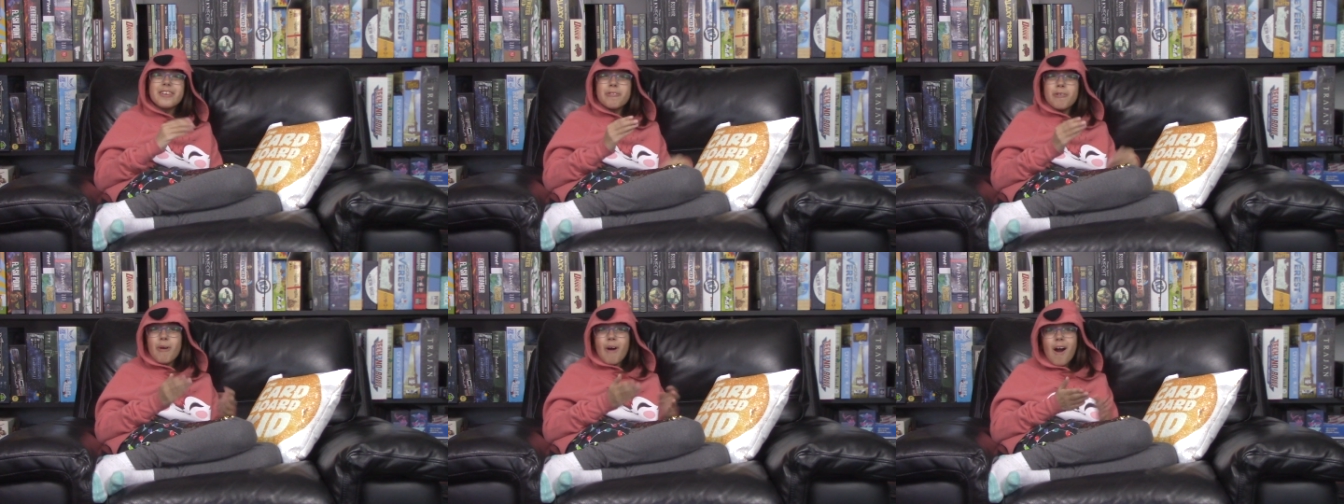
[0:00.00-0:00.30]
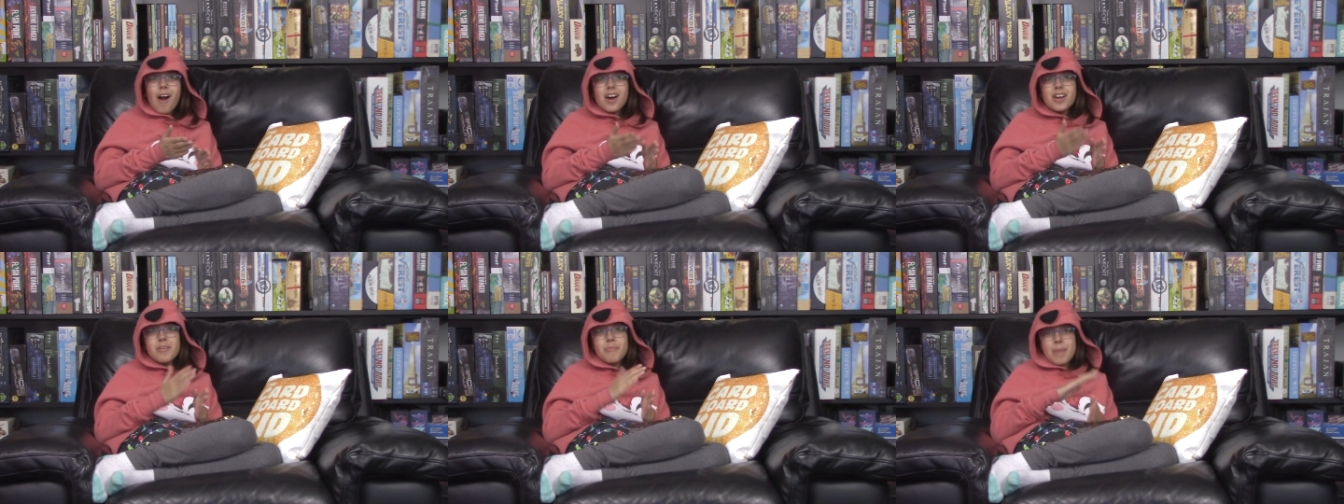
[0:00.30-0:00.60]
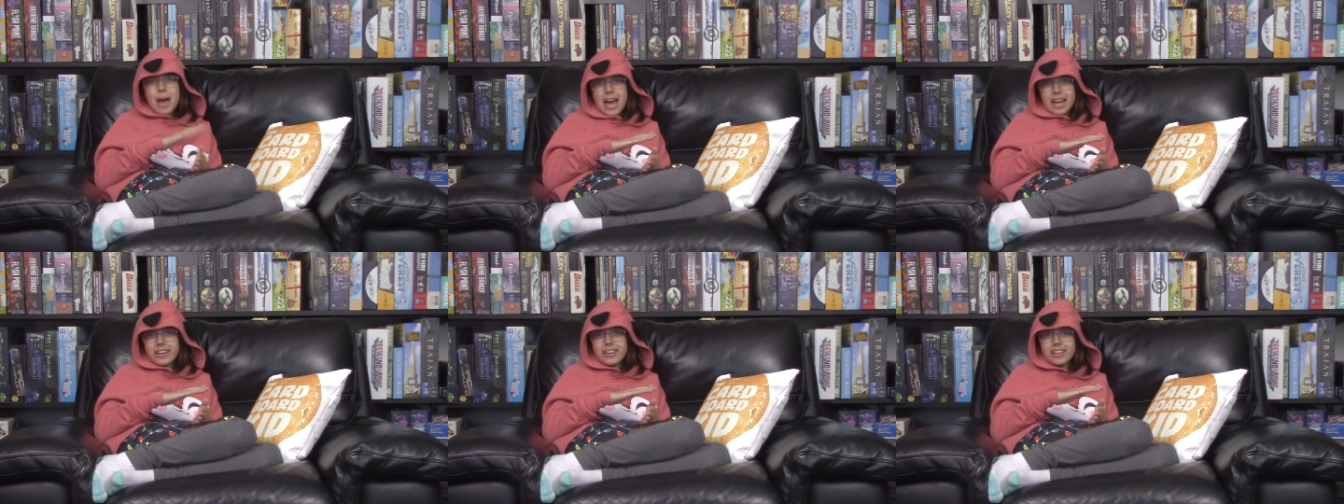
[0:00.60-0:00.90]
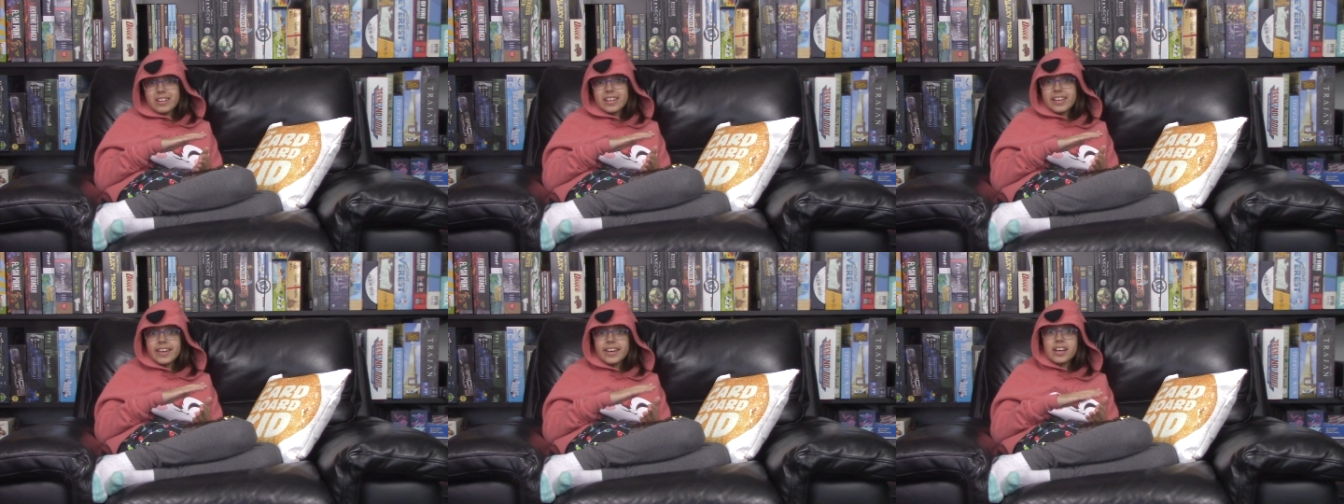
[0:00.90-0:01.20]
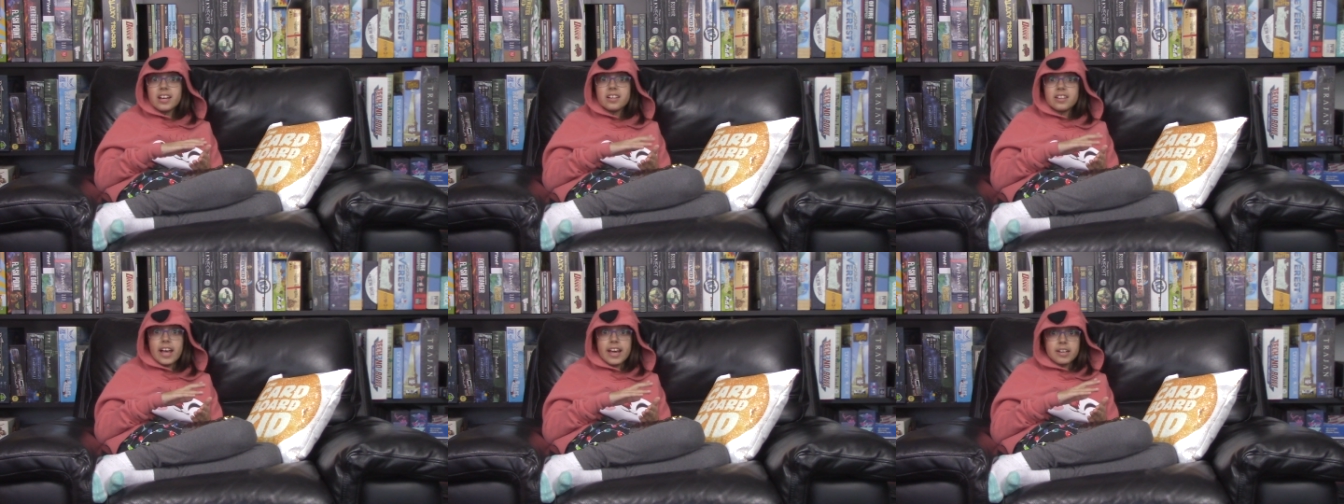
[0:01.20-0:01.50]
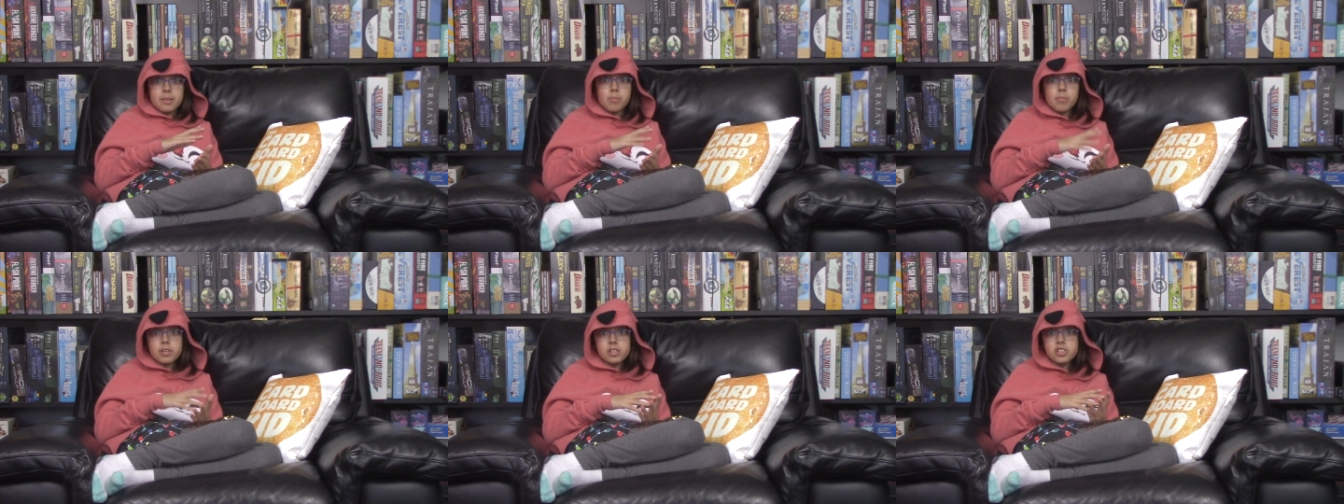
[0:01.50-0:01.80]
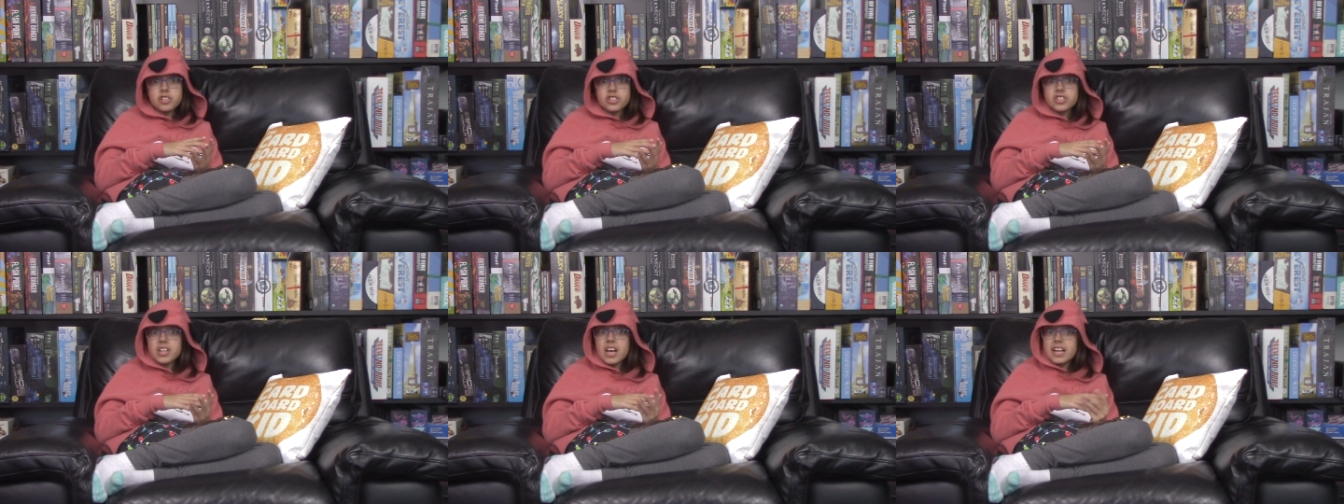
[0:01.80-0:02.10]
You automatically collect
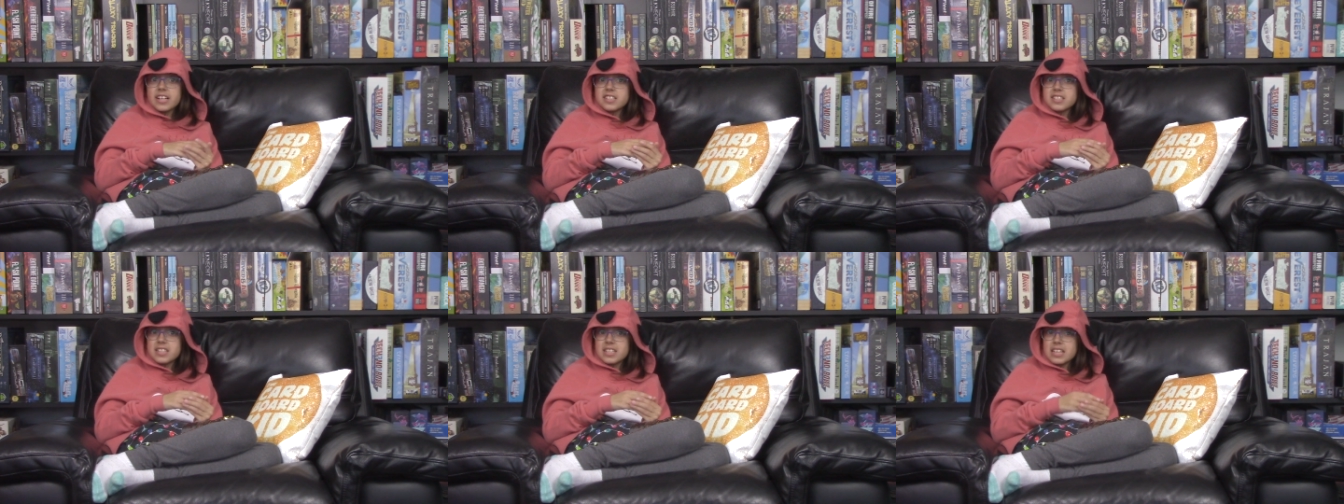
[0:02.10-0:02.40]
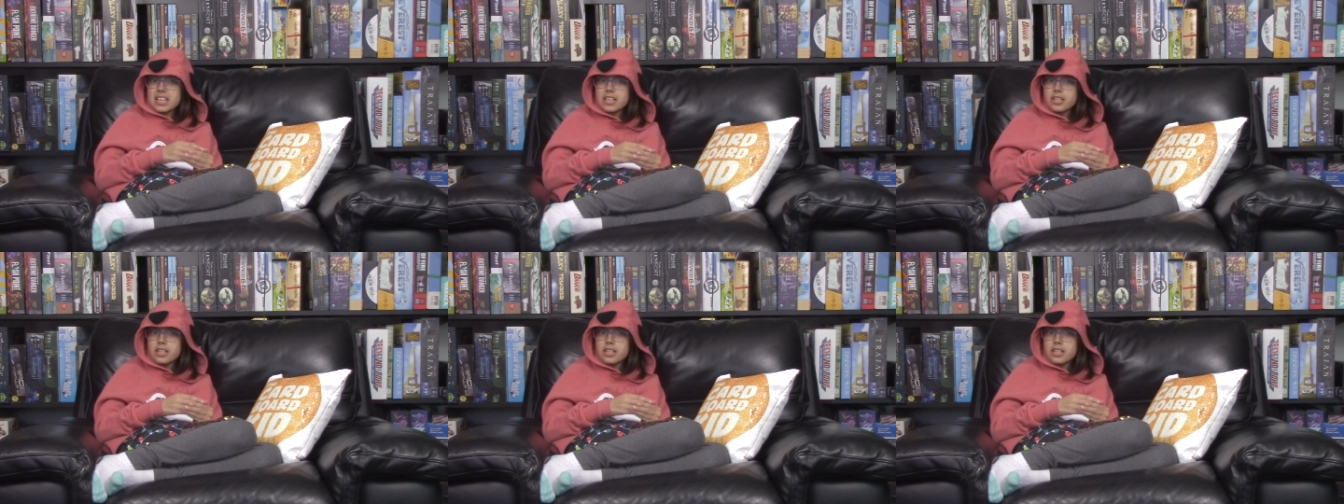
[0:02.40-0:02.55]
merchandise